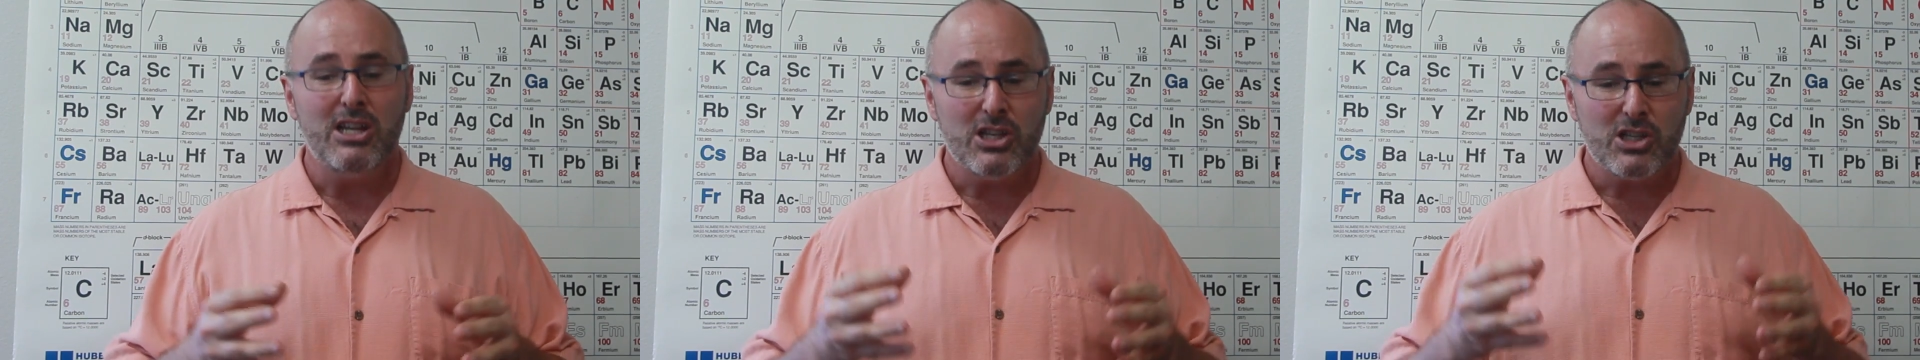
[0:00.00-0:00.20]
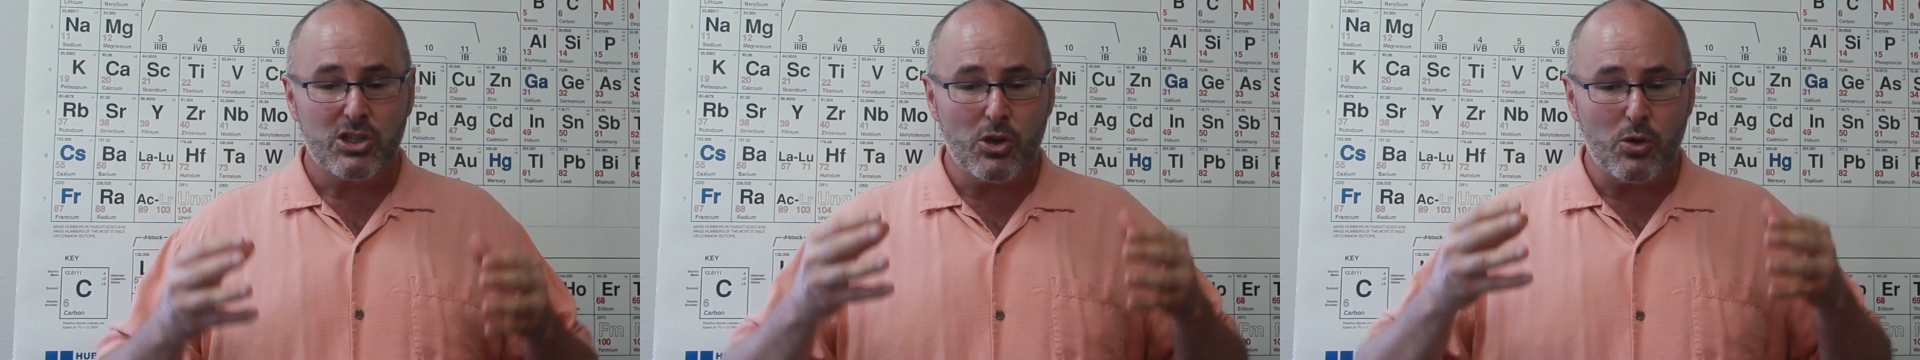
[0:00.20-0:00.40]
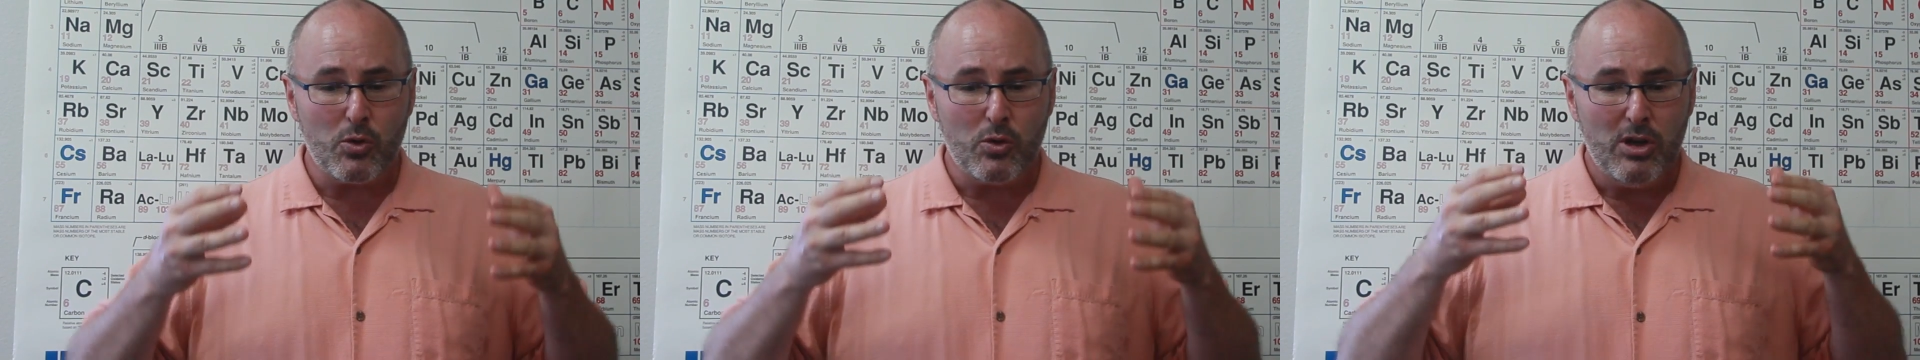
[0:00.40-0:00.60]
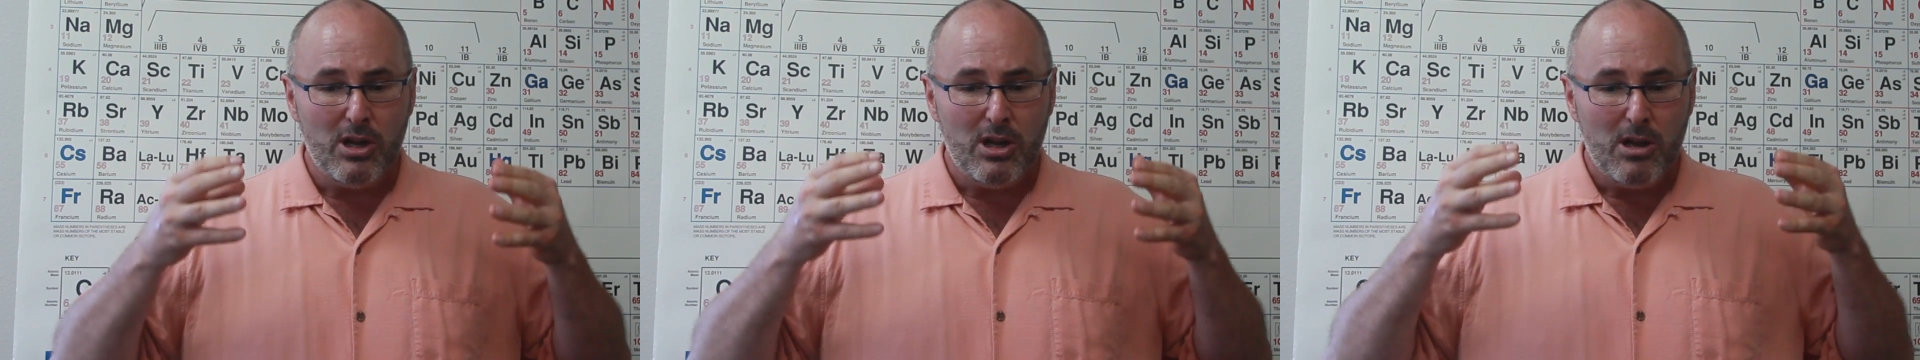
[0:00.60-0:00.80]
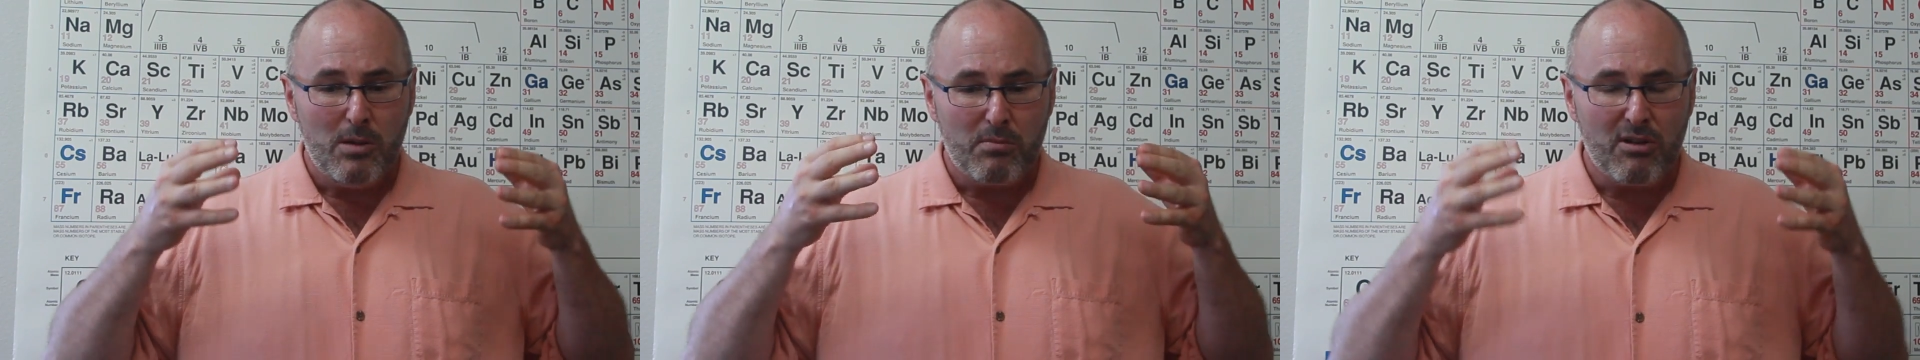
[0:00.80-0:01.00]
So
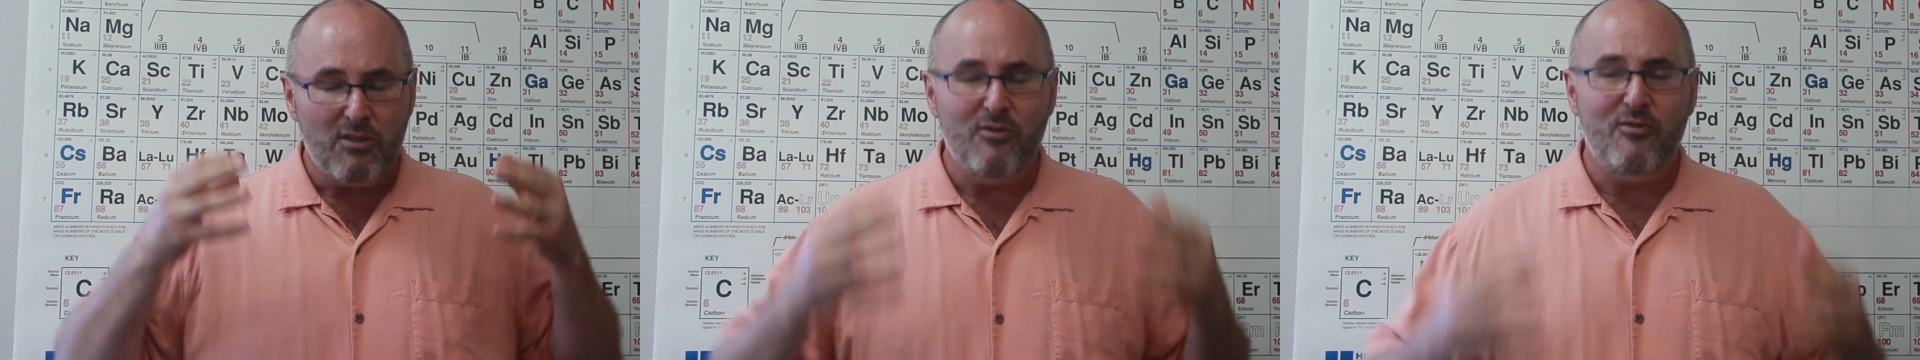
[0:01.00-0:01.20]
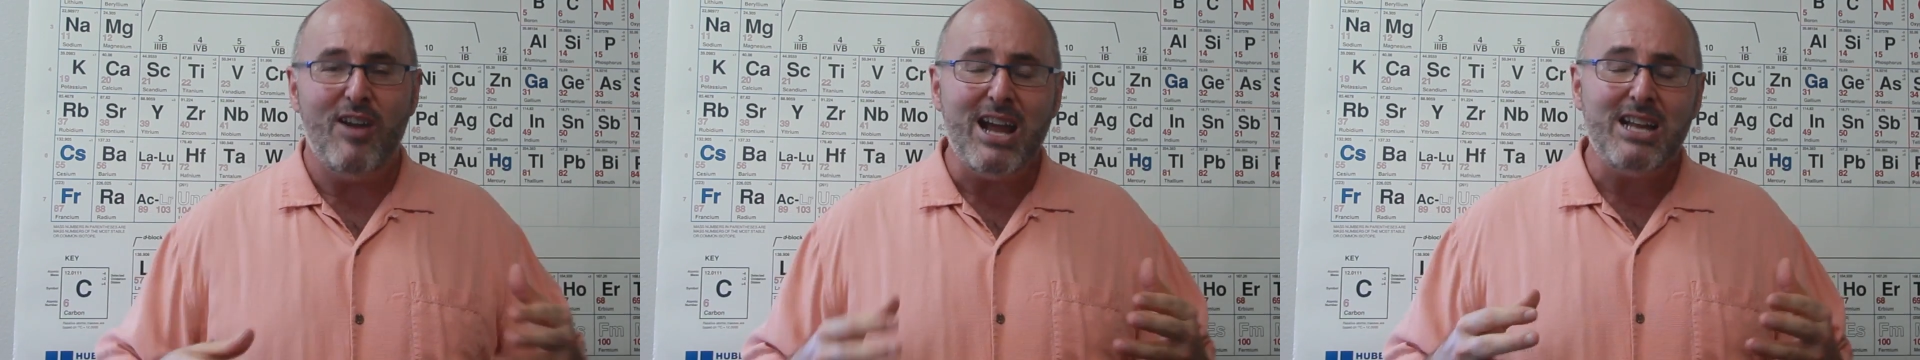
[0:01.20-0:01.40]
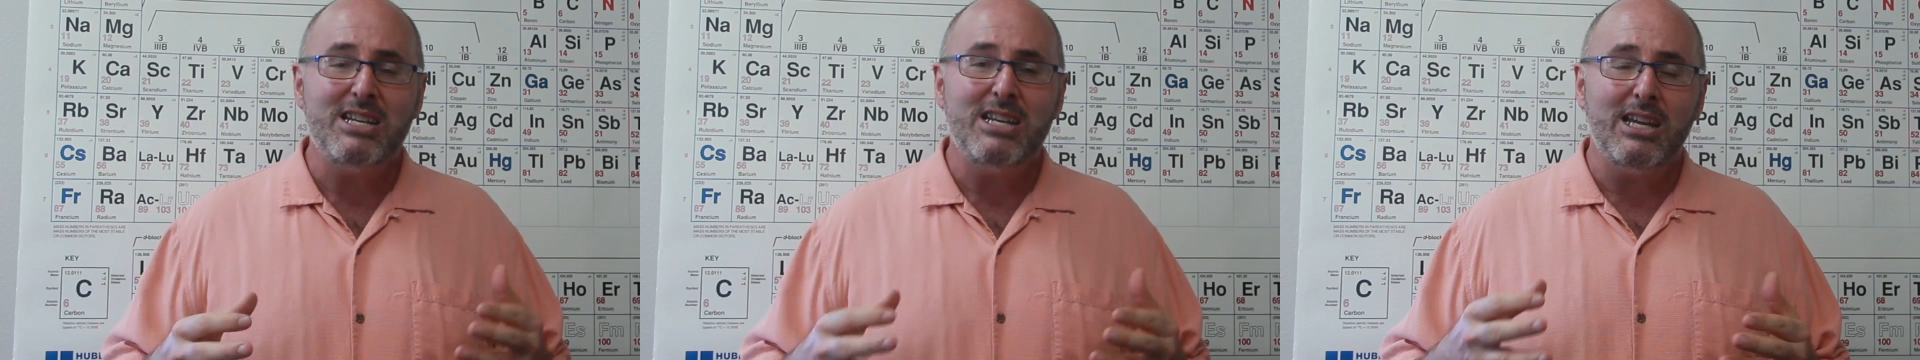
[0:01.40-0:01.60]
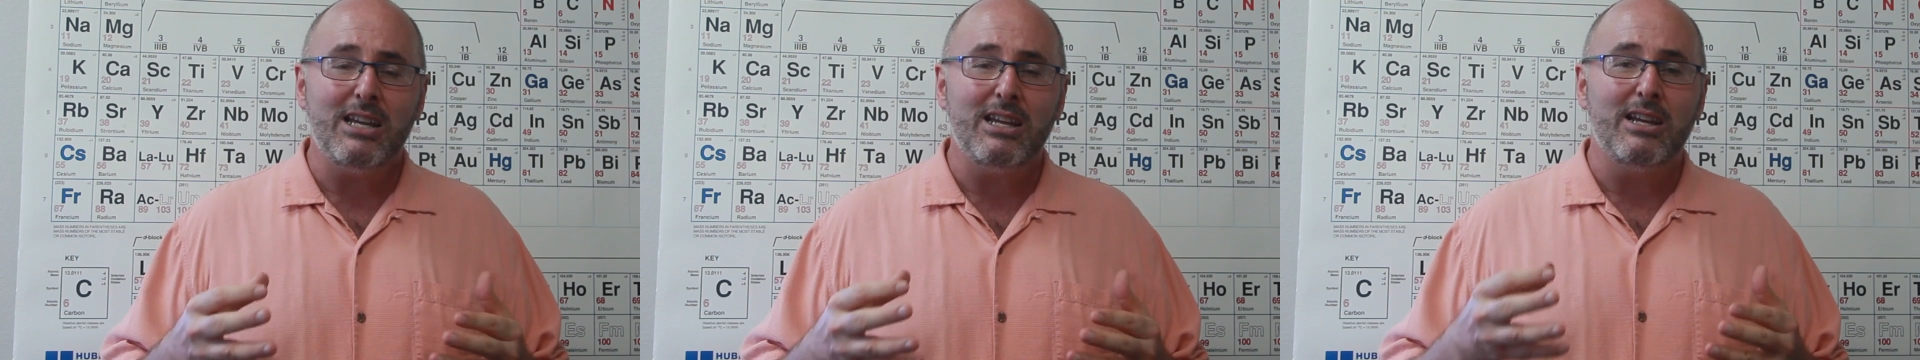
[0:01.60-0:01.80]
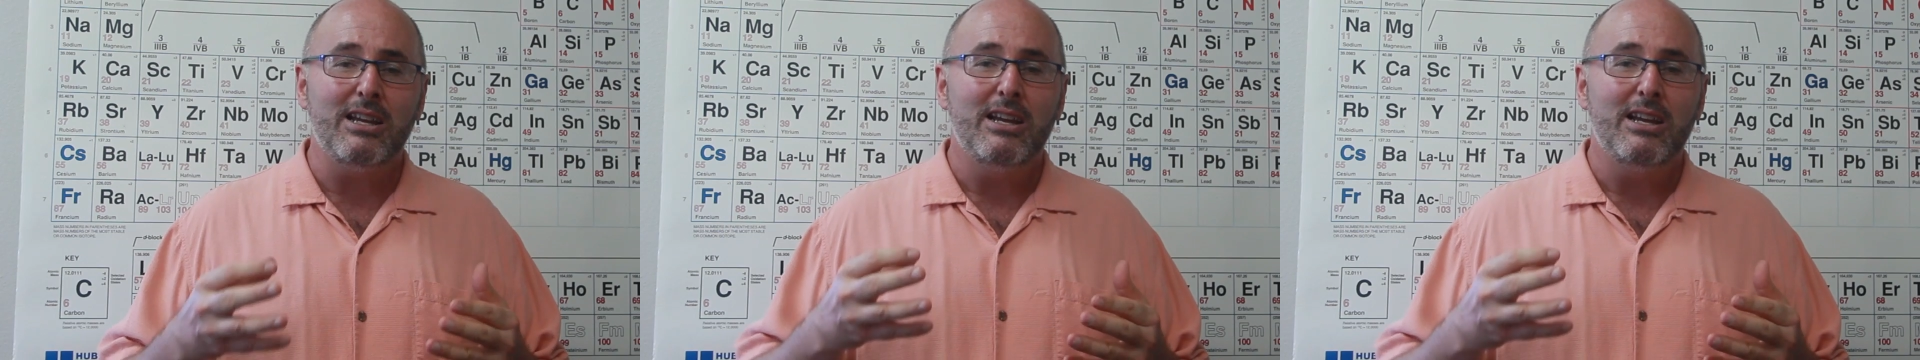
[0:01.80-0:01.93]
preventing